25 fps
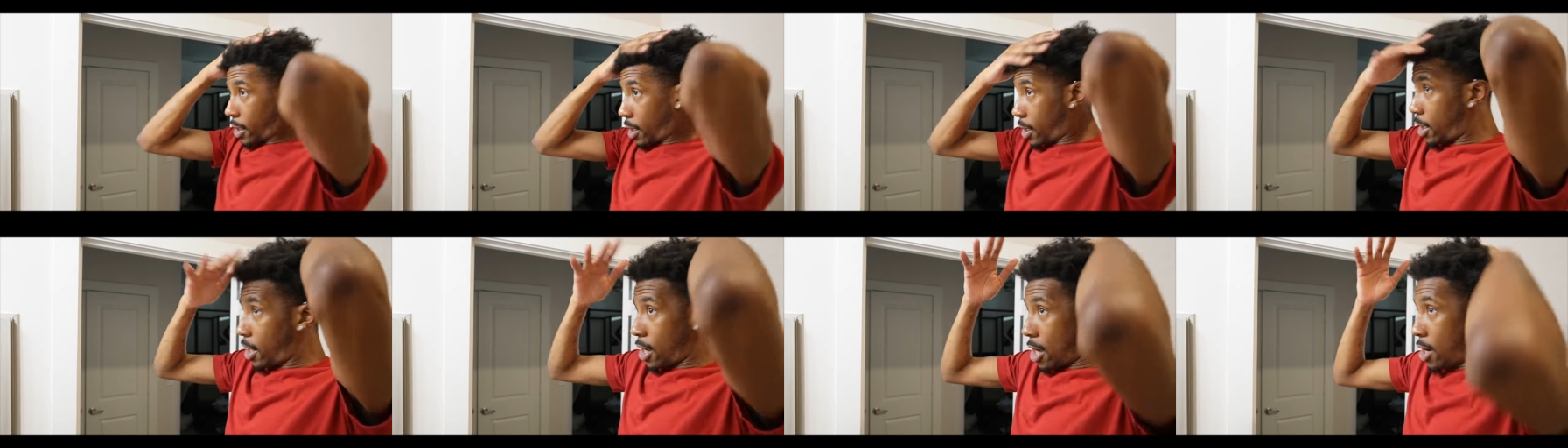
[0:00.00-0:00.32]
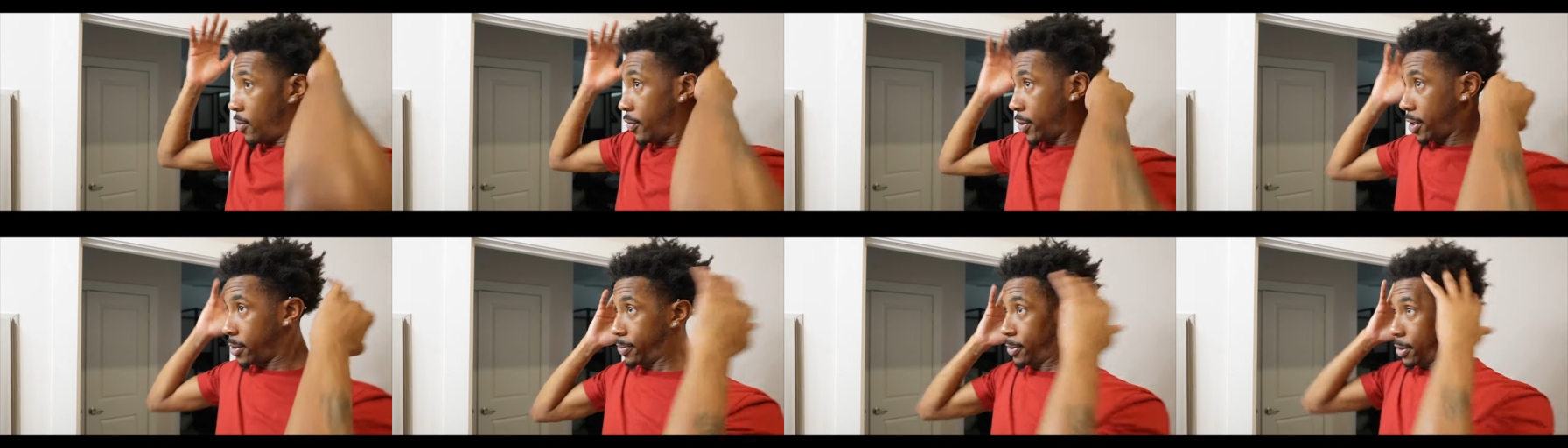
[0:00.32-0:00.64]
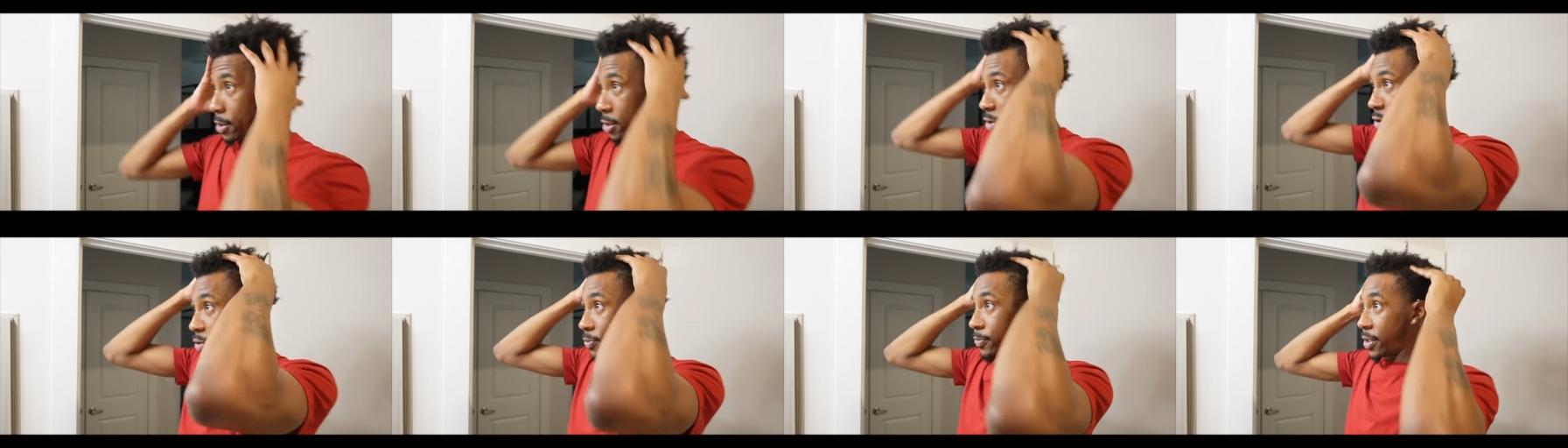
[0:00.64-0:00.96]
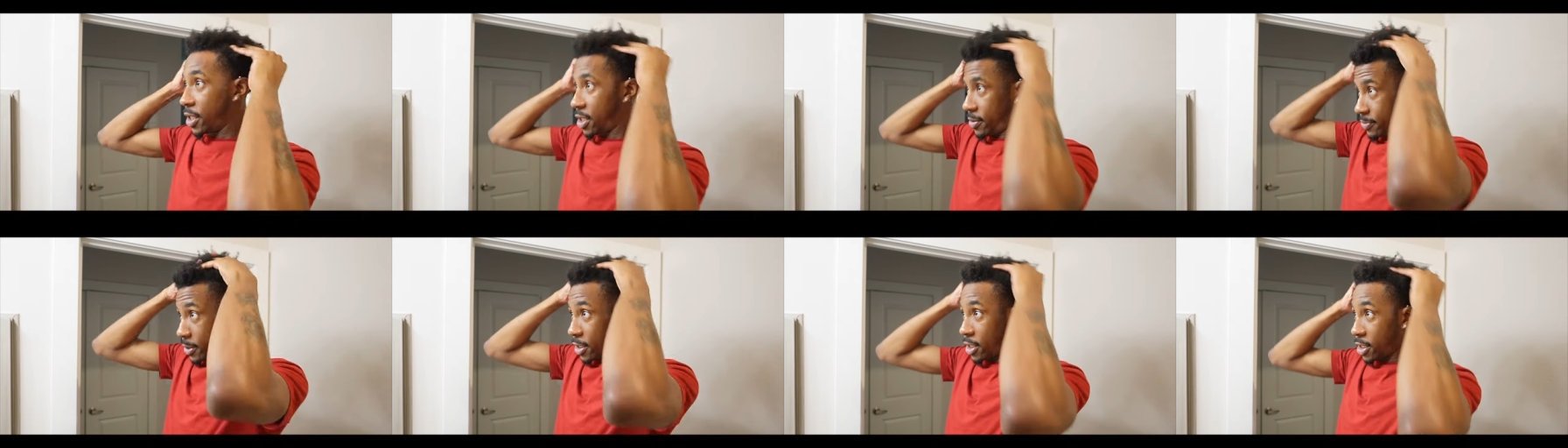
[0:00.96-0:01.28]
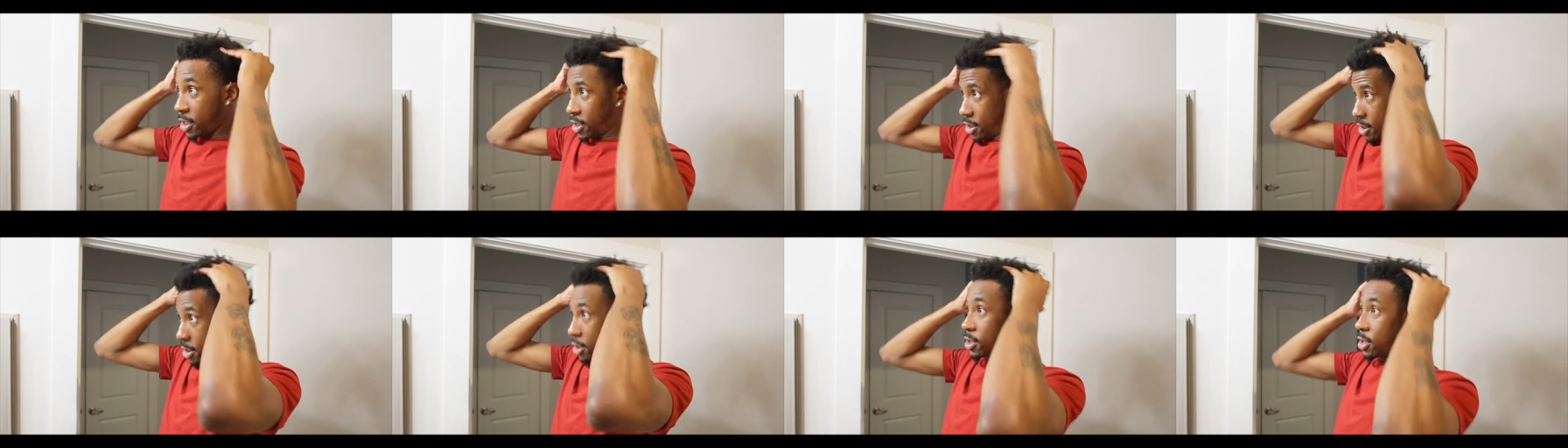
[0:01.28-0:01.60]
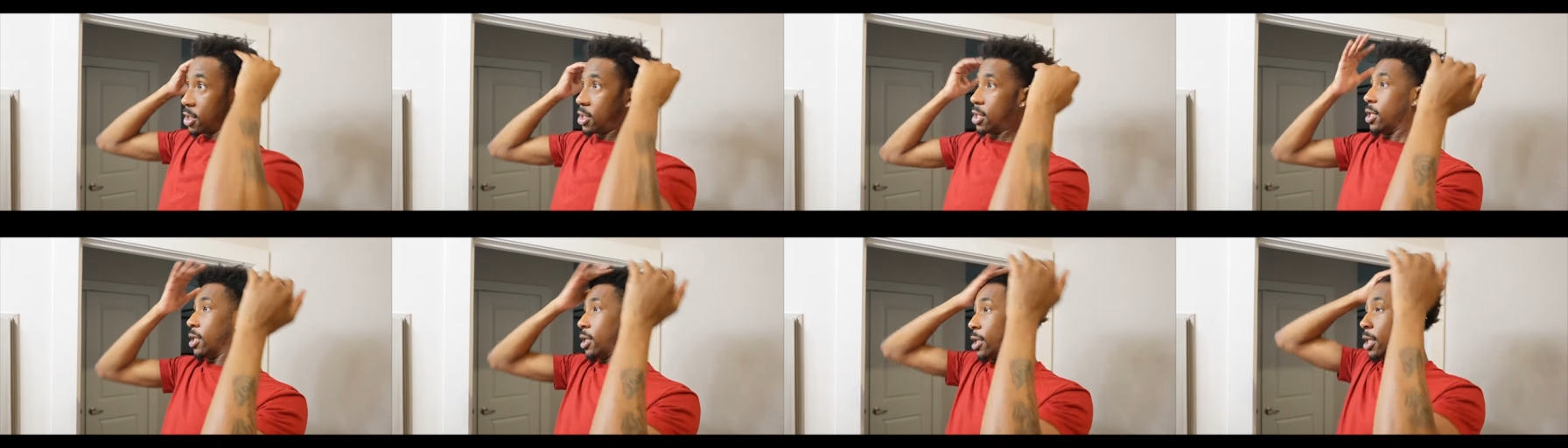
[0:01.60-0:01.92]
I don't want to put too much
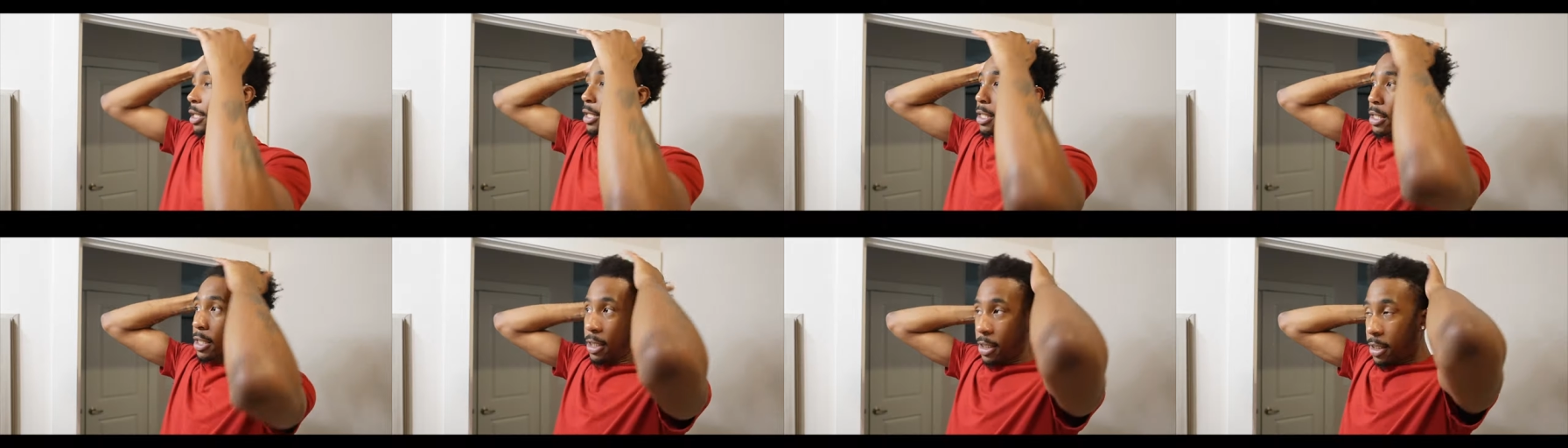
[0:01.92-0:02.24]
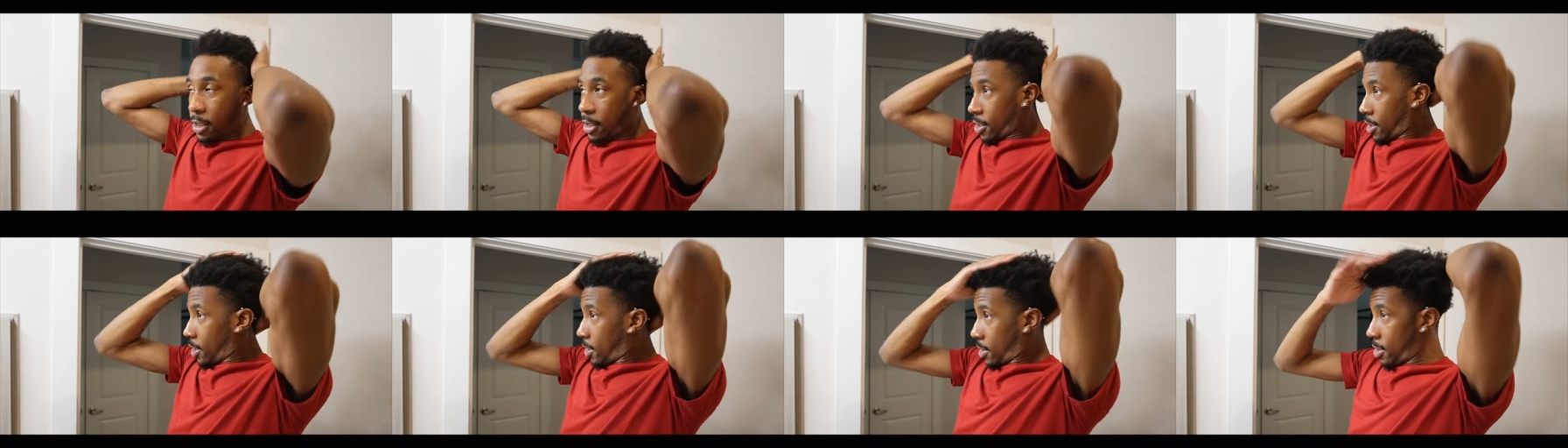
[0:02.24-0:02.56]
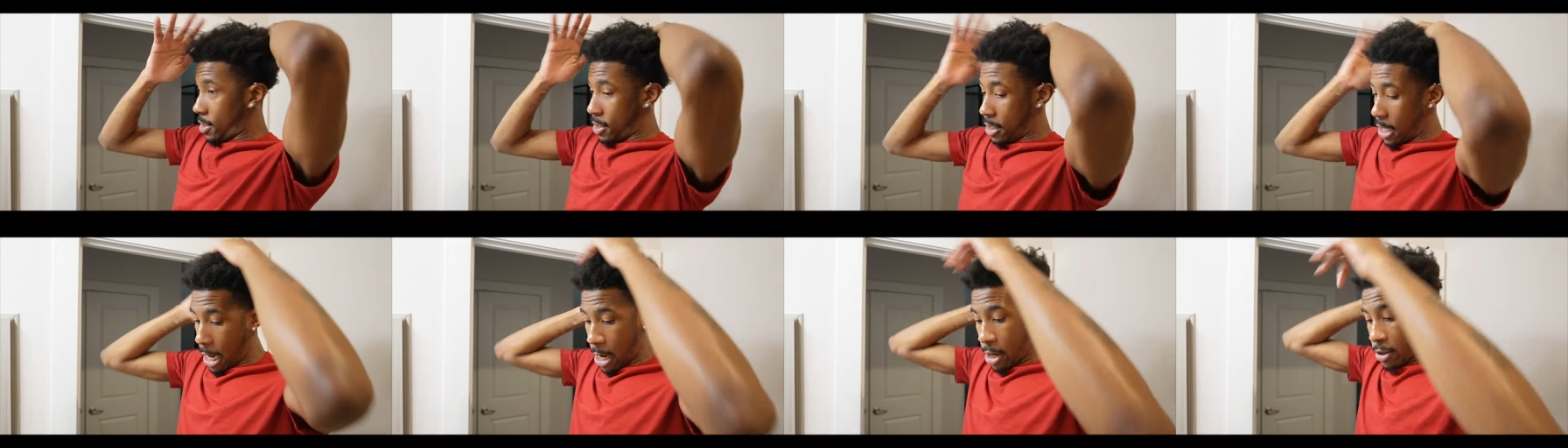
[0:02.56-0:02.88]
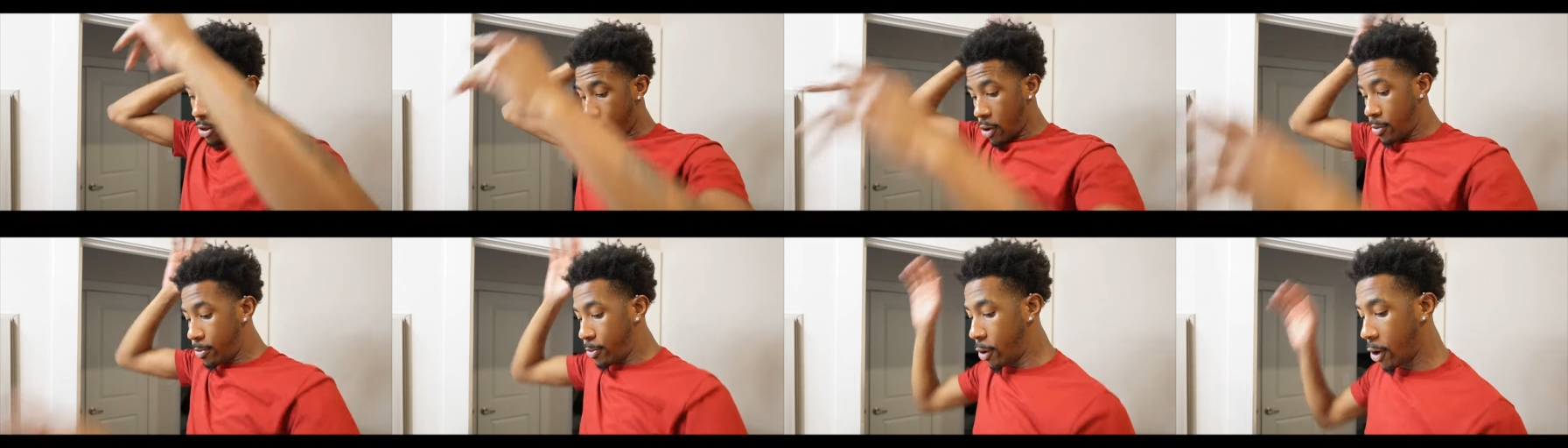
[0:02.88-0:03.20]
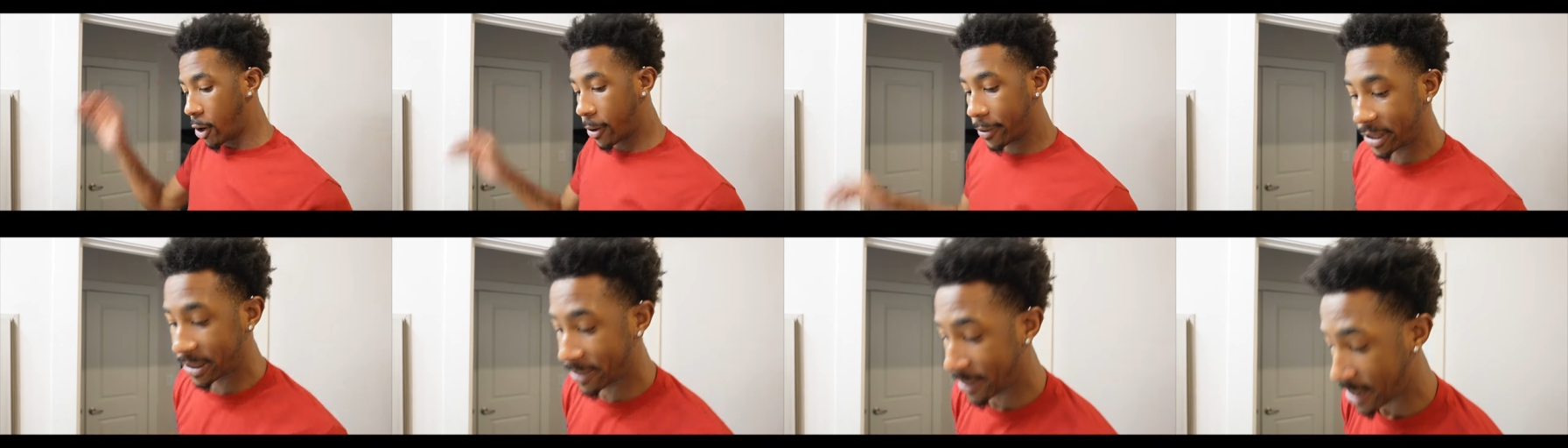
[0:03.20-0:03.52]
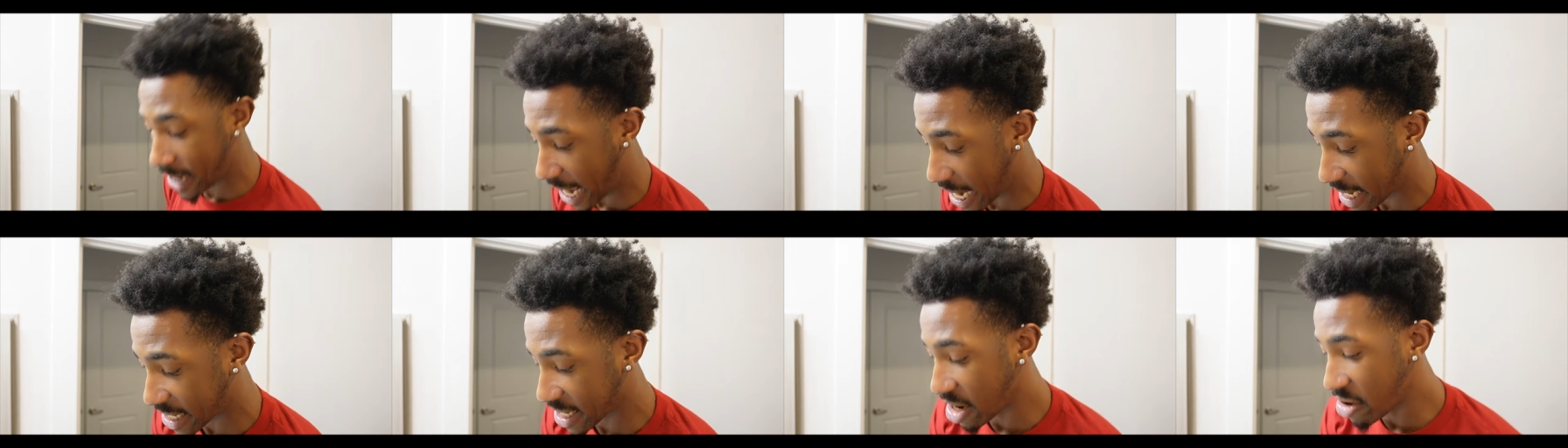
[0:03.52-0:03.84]
because y'all know barbers be
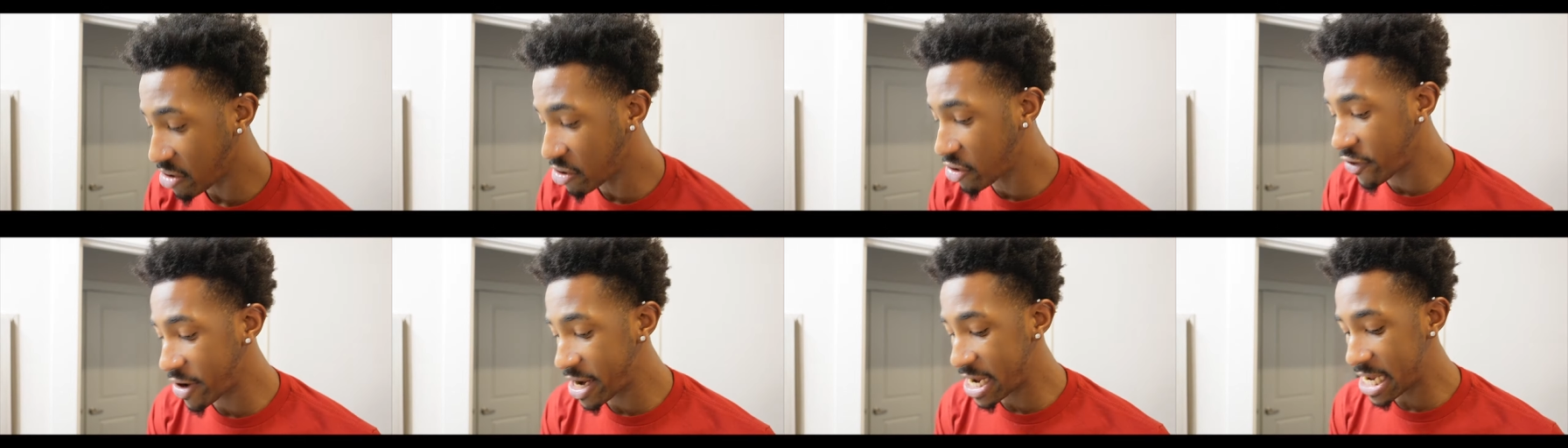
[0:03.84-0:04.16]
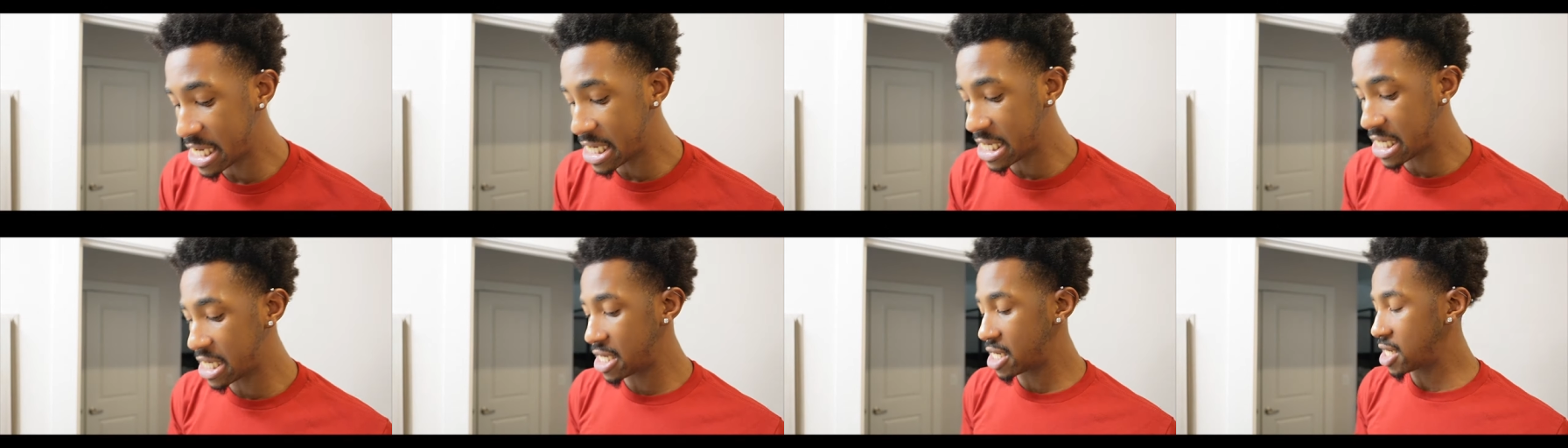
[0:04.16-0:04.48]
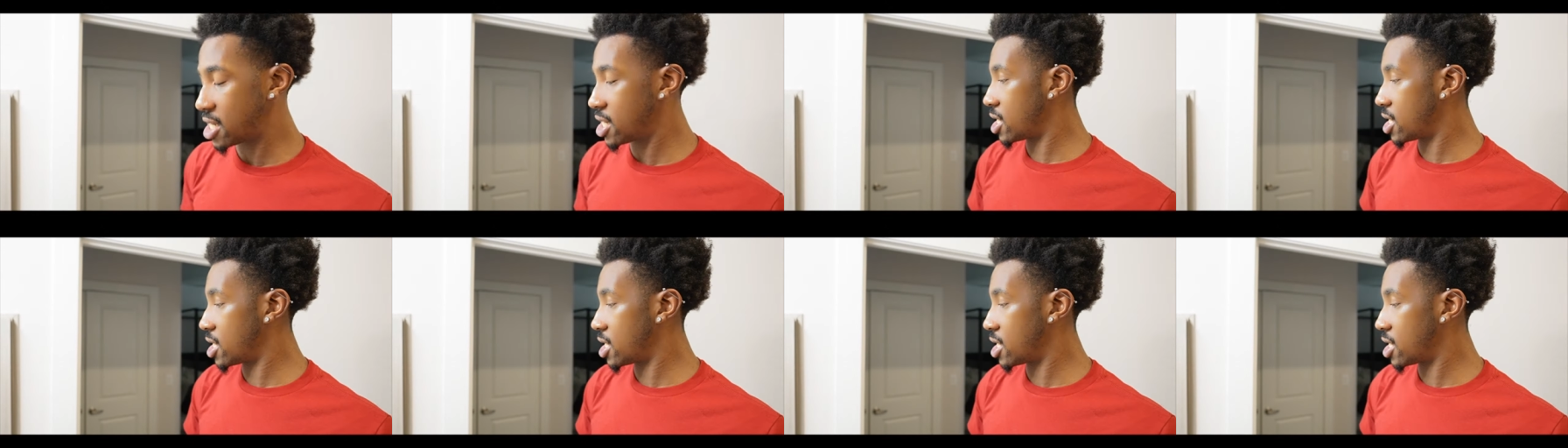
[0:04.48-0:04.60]
like, no grease.